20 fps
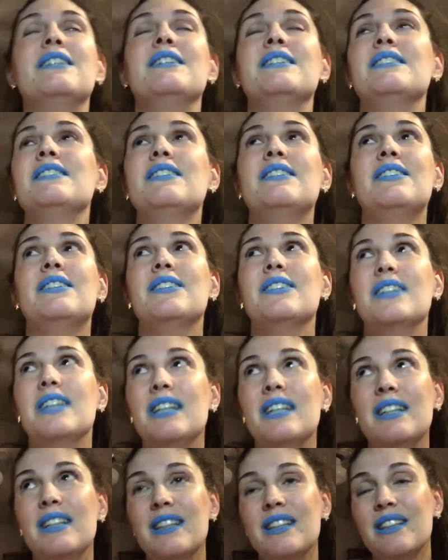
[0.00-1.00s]
So
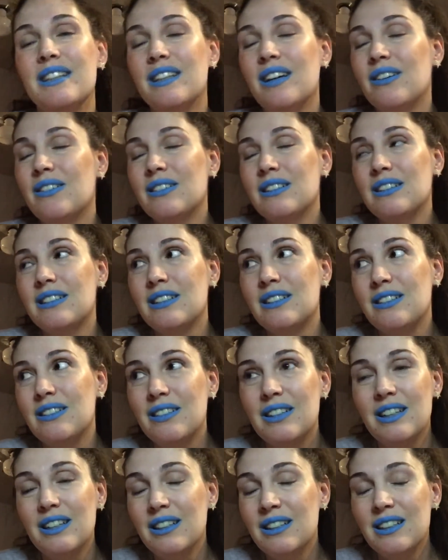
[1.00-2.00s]
that was another
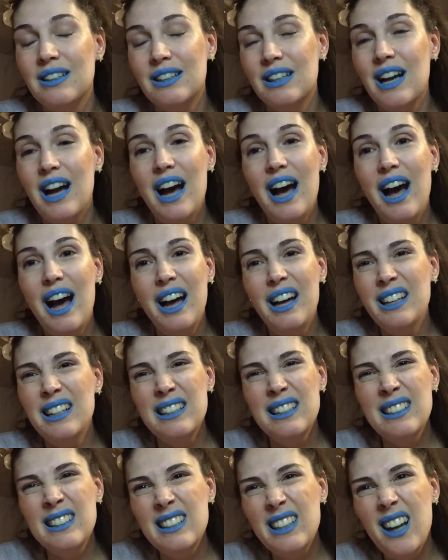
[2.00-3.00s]
thing. I
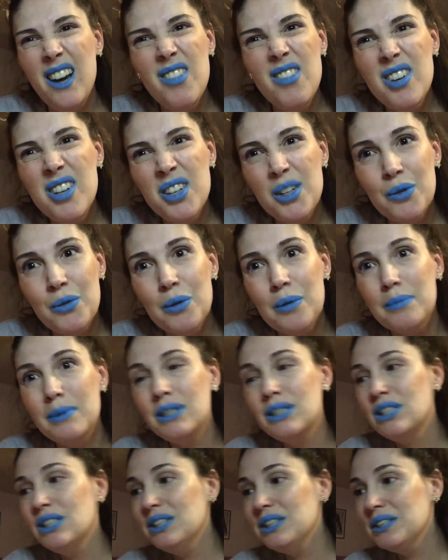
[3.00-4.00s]
just love Wonder
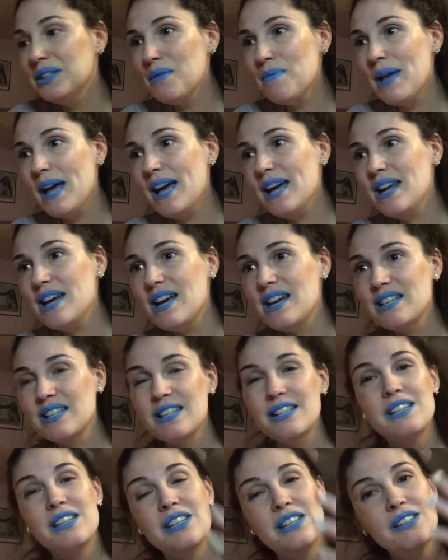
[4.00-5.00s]
Woman. She's a badass
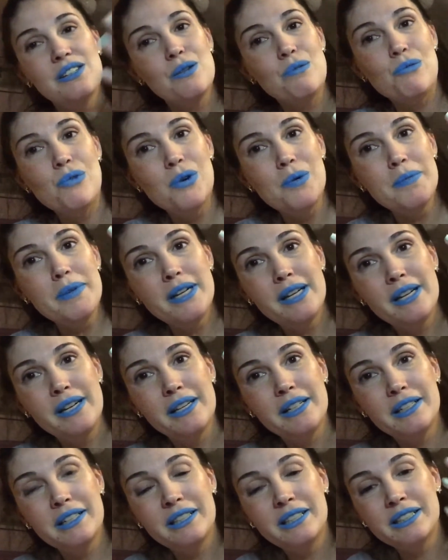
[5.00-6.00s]
and she's a
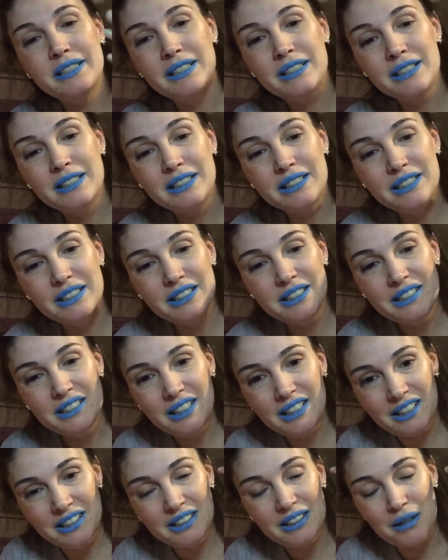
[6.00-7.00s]
woman and she's
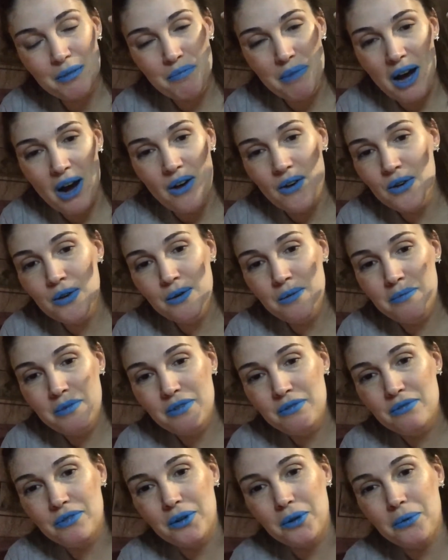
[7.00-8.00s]
like
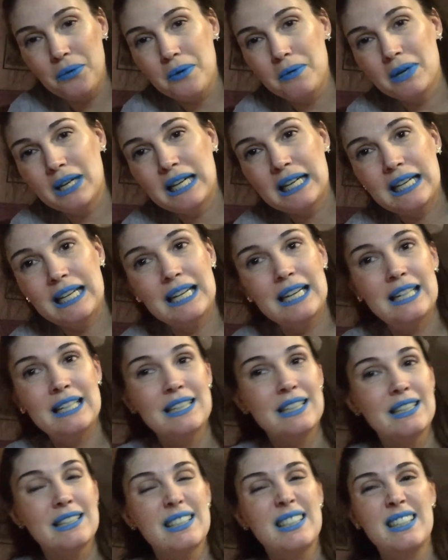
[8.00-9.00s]
empowerment for women.
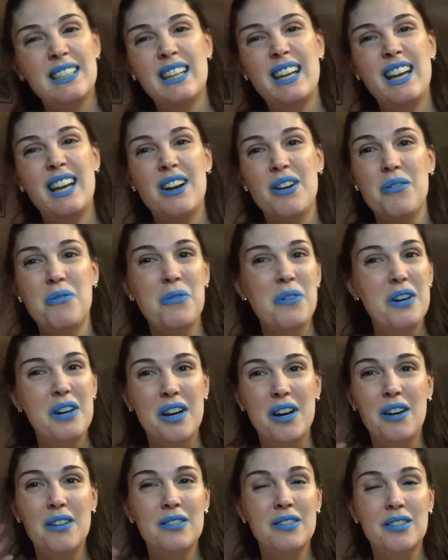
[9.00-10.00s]
And yeah,
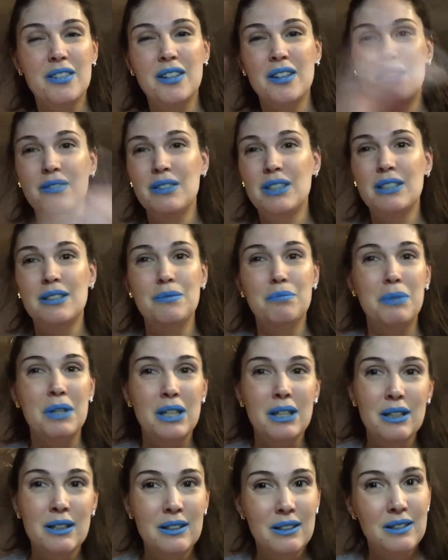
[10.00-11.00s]
whatever. I'm just
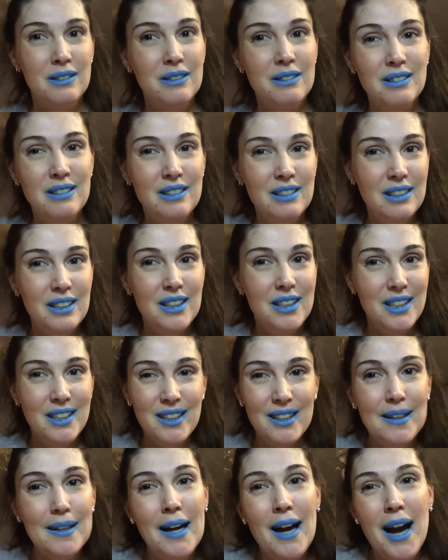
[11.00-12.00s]
being.
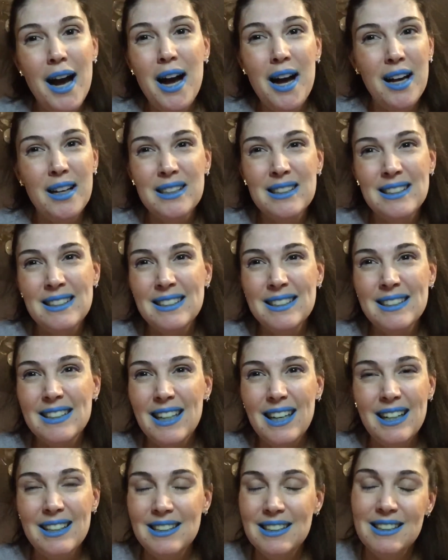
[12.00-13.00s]
I just,
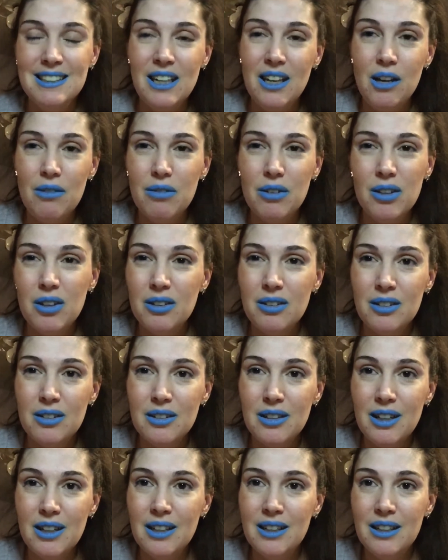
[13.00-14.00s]
I just love her.
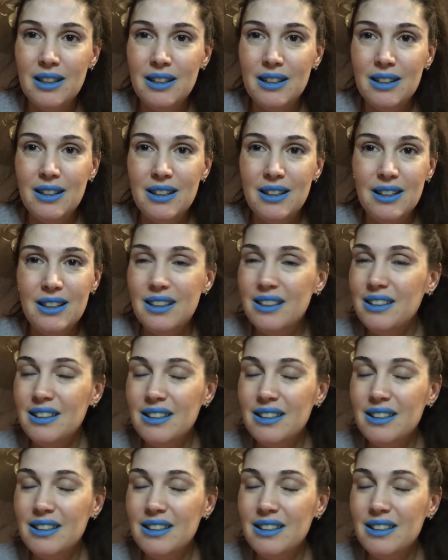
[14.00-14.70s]
It,